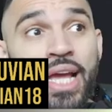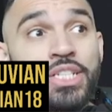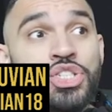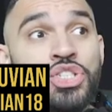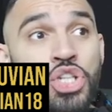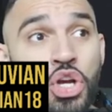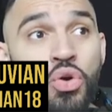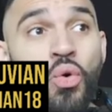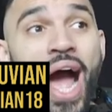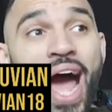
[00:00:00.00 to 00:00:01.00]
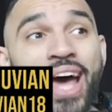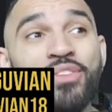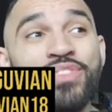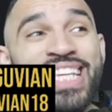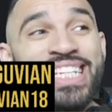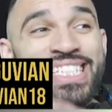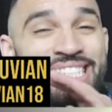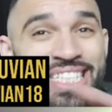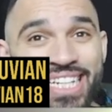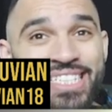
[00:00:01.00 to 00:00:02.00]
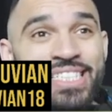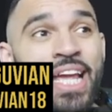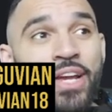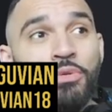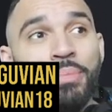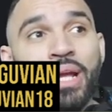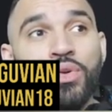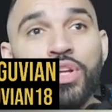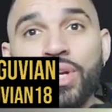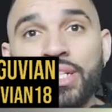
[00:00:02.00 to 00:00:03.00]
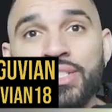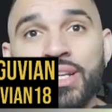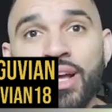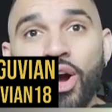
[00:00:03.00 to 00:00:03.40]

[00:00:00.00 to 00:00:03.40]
is 2 out of the 6 standard banner units